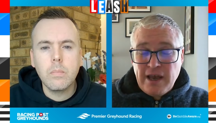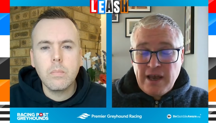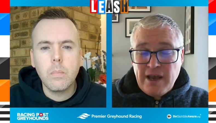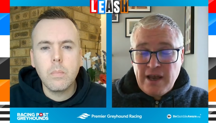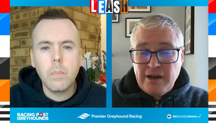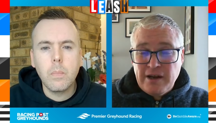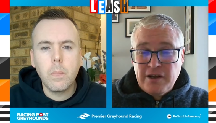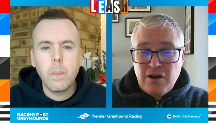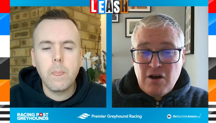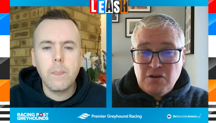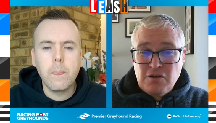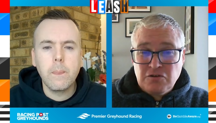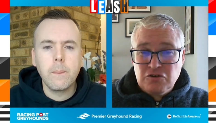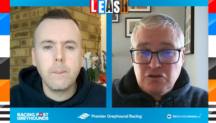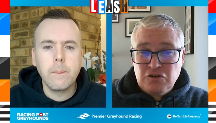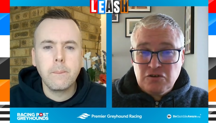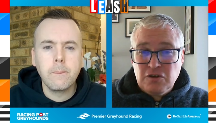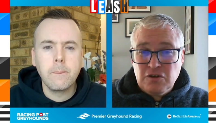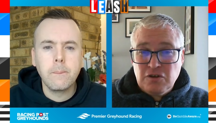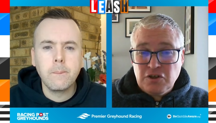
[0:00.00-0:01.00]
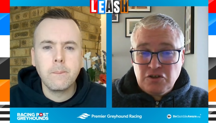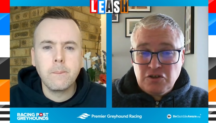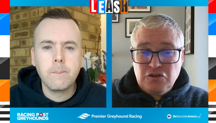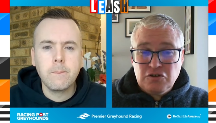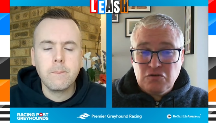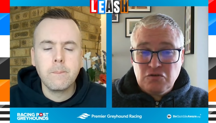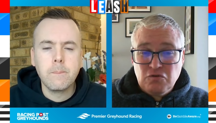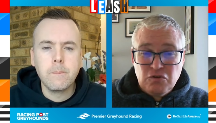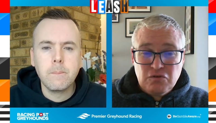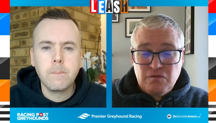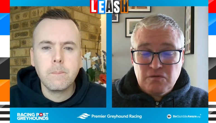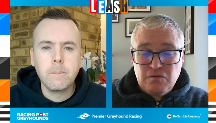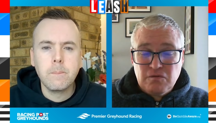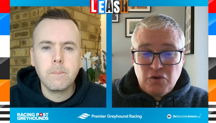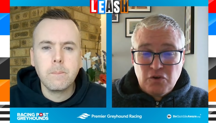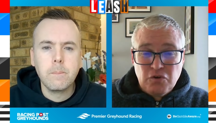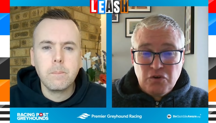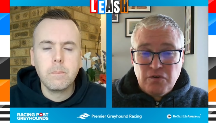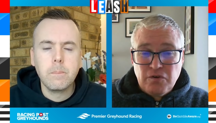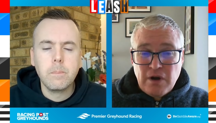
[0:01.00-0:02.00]
Speaker 1: really get any answers unless you sort of
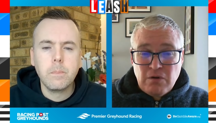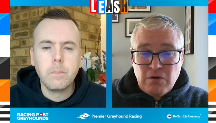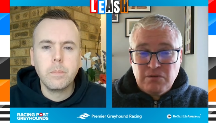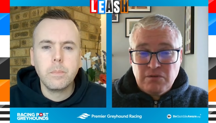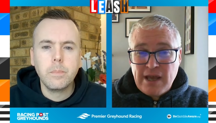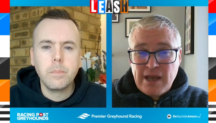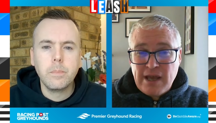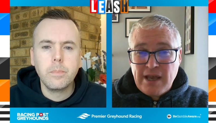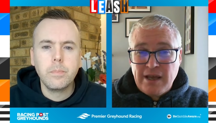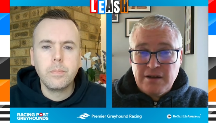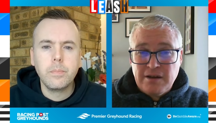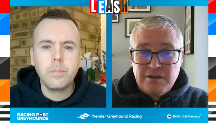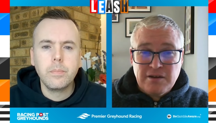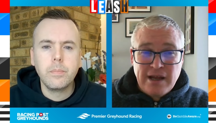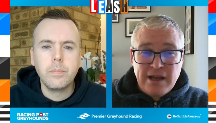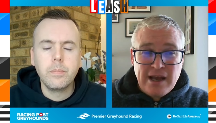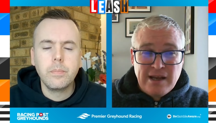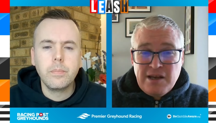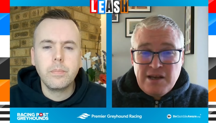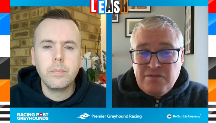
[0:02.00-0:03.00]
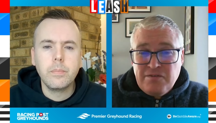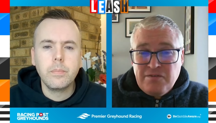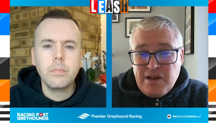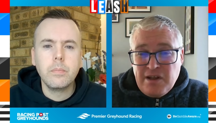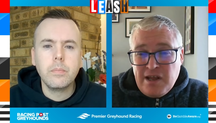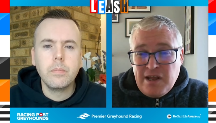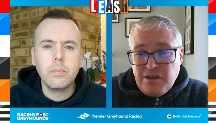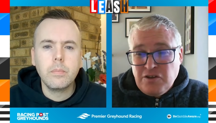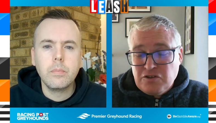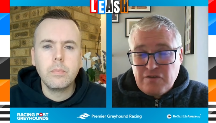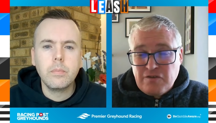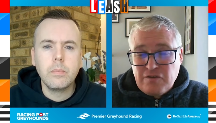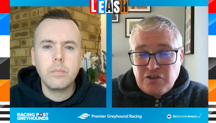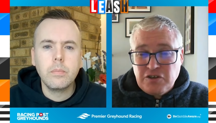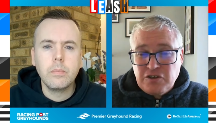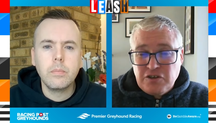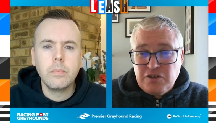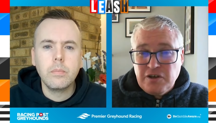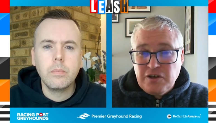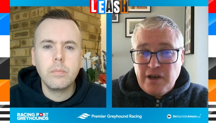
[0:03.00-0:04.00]
do your own digging and that, and even then you're
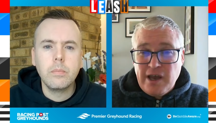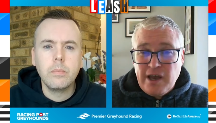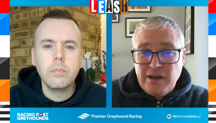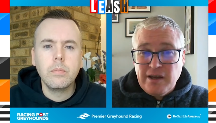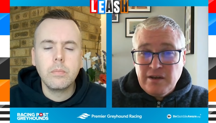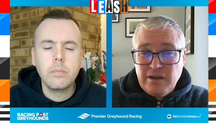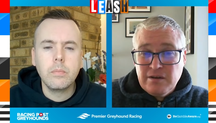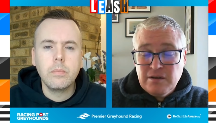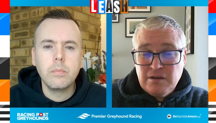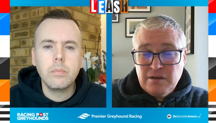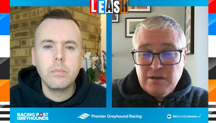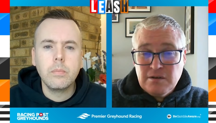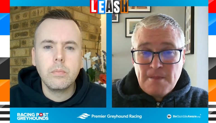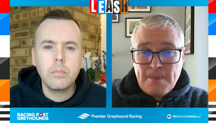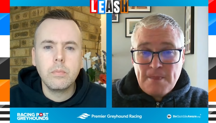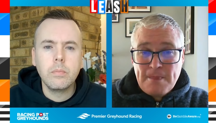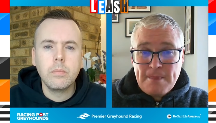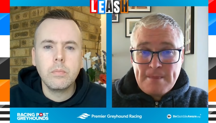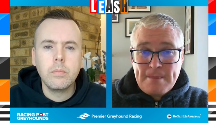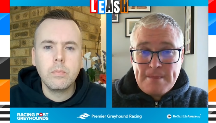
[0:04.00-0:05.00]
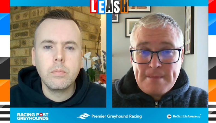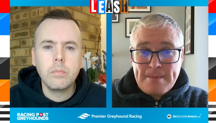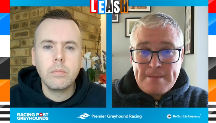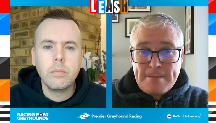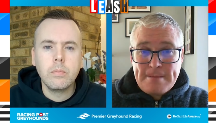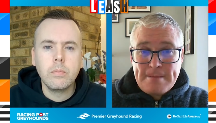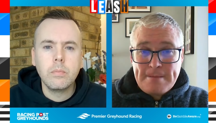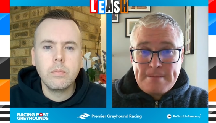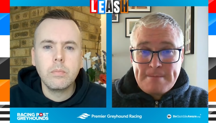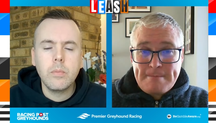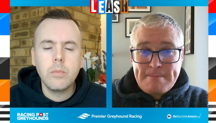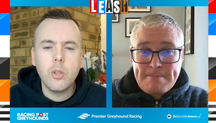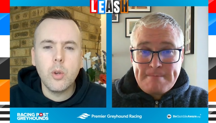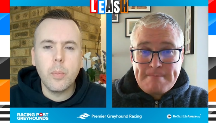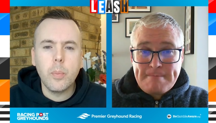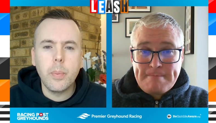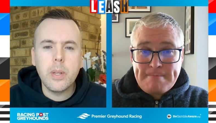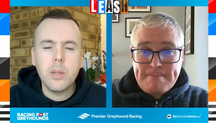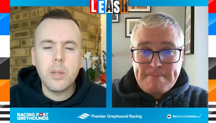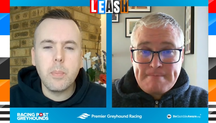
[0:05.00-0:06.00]
scratching your head.
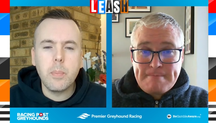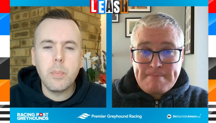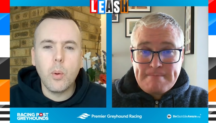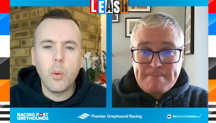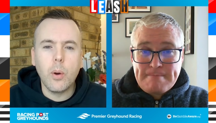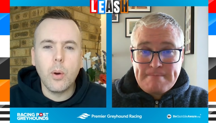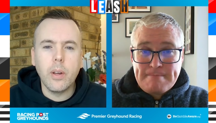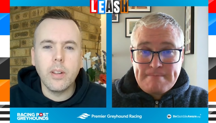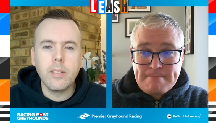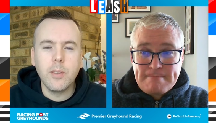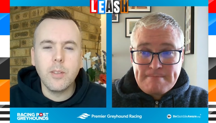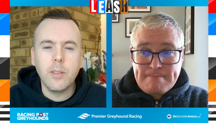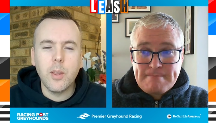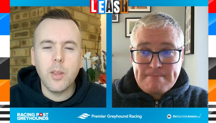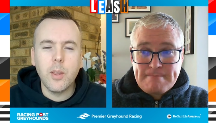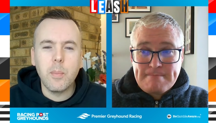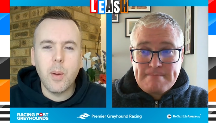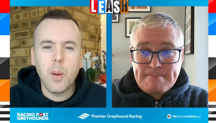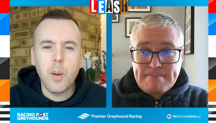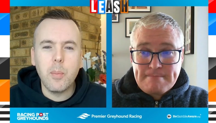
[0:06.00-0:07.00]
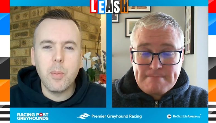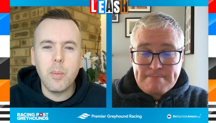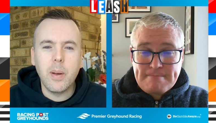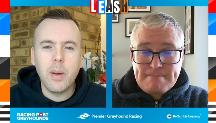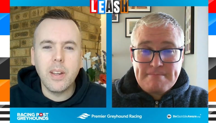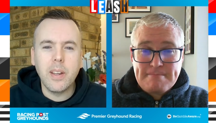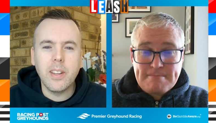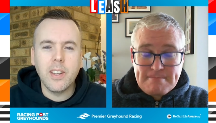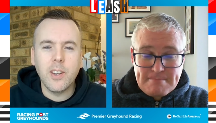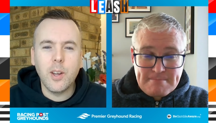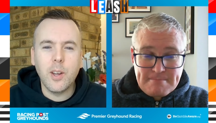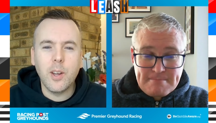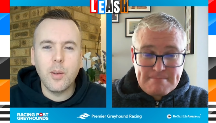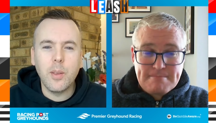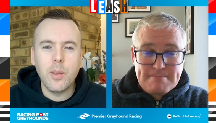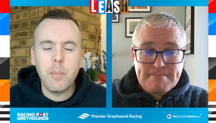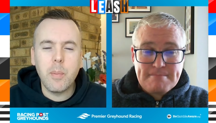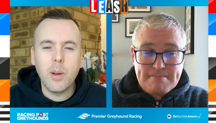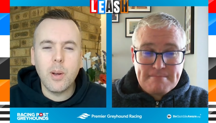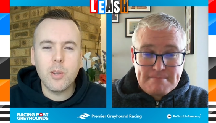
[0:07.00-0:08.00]
Speaker 2: You're a busy boy at the moment, mate. I know
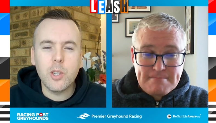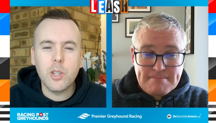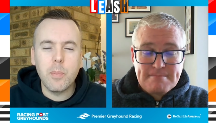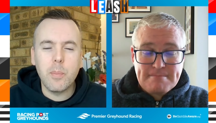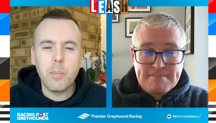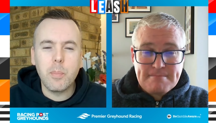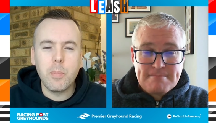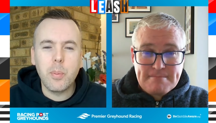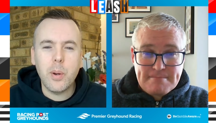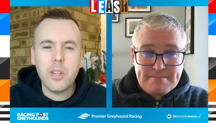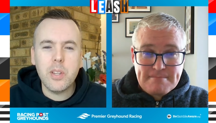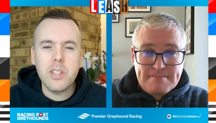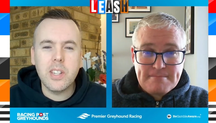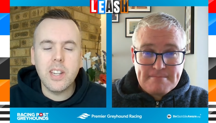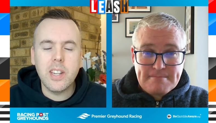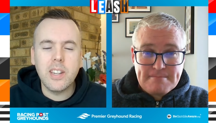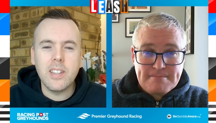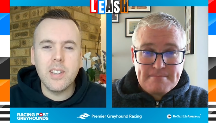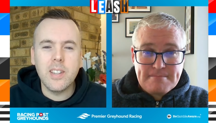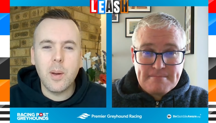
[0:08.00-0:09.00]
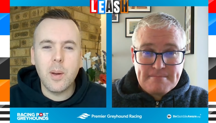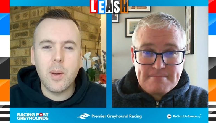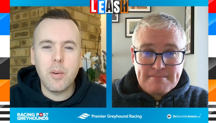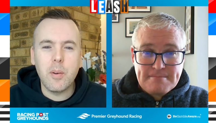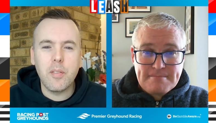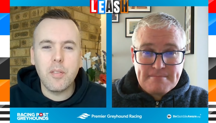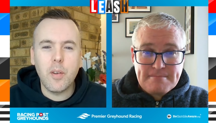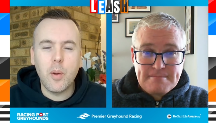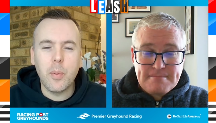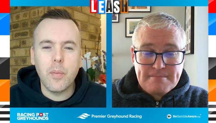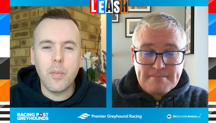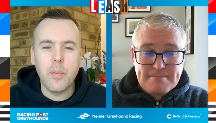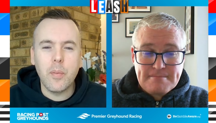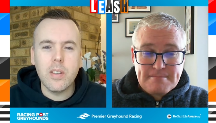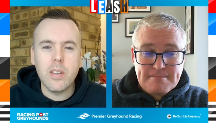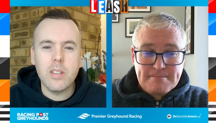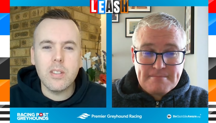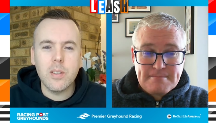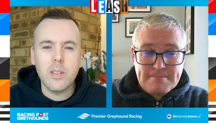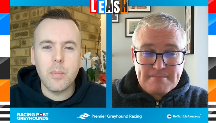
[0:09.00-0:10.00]
that much. An unprecedented number of open
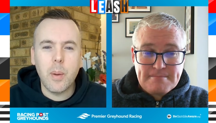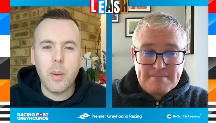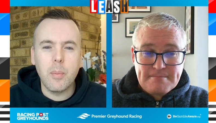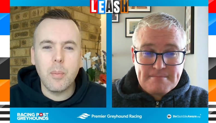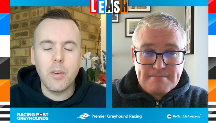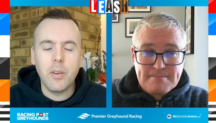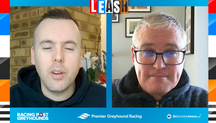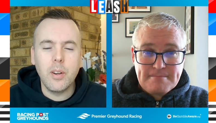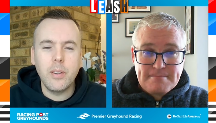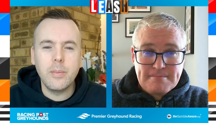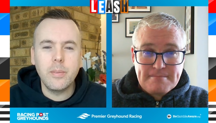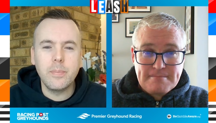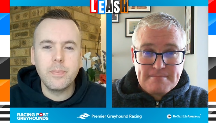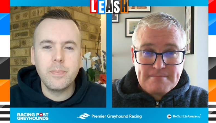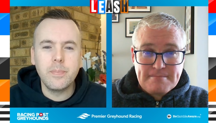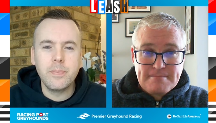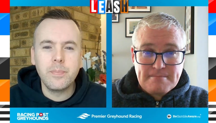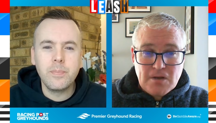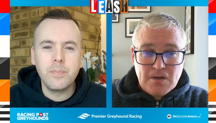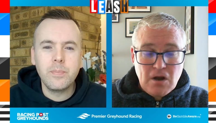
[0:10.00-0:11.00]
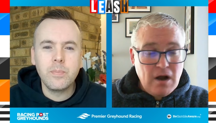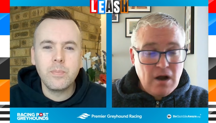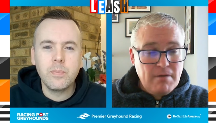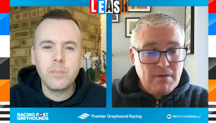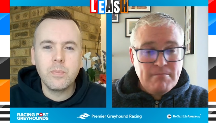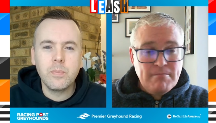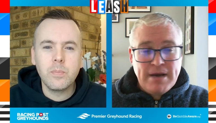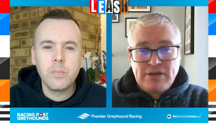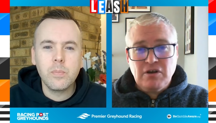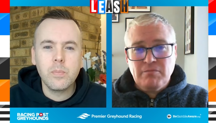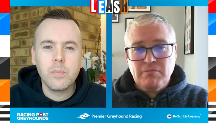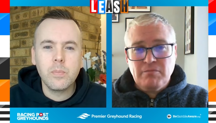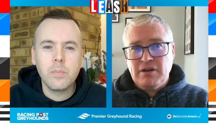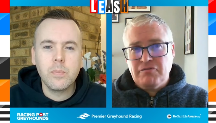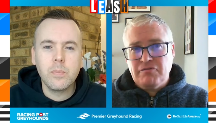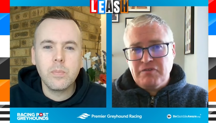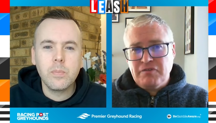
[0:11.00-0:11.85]
races at the moment,
Speaker 1: right? Oh, massive. I